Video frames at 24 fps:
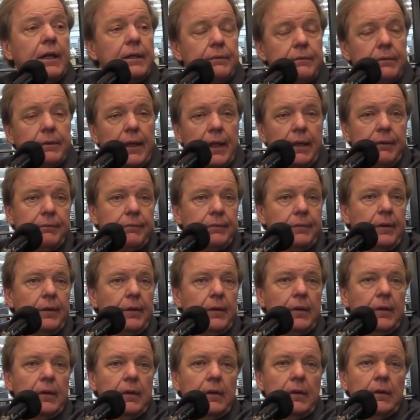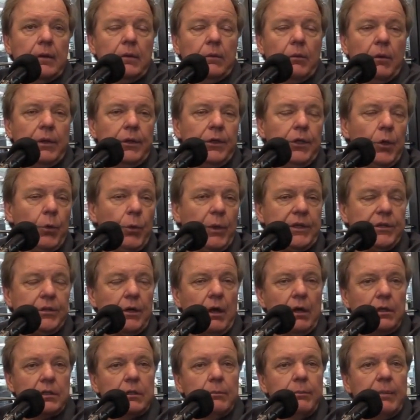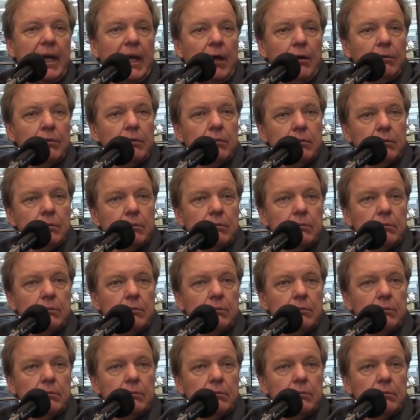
and you know, we talked about